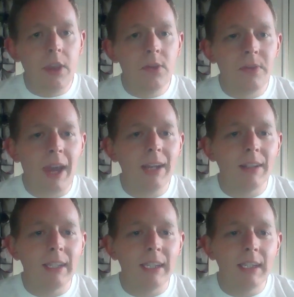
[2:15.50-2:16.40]

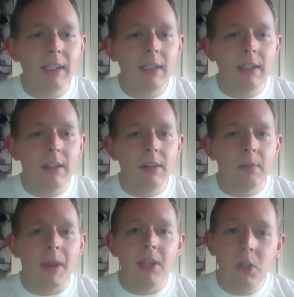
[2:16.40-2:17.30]
Finally,
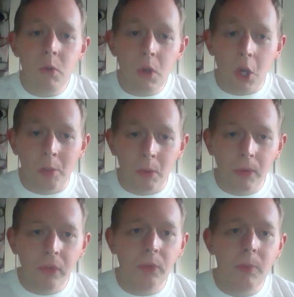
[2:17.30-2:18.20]
my 2
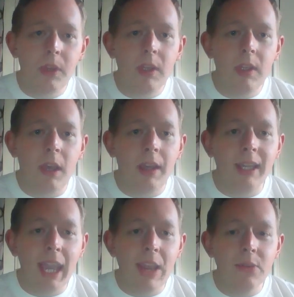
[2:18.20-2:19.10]
nobles
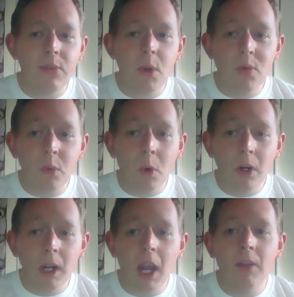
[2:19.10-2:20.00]
gave
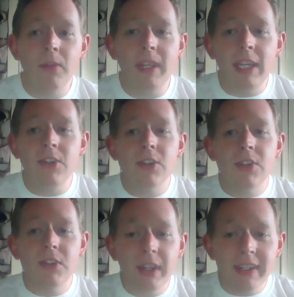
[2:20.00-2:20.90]
4 of each
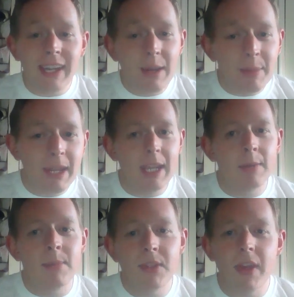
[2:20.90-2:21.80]
6
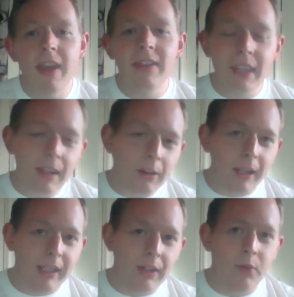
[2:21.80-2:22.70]
M&Ms they
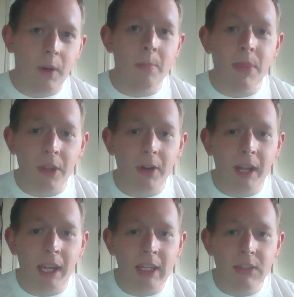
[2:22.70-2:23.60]
collected from their
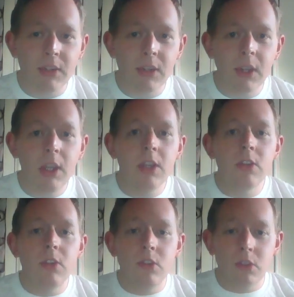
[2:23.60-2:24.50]
knights
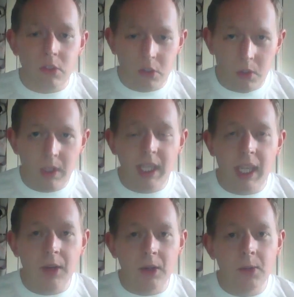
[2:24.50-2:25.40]
to the
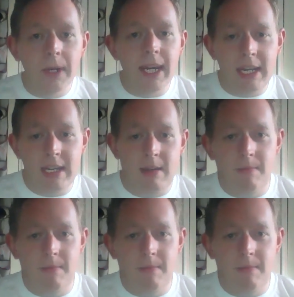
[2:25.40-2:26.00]
king or queen.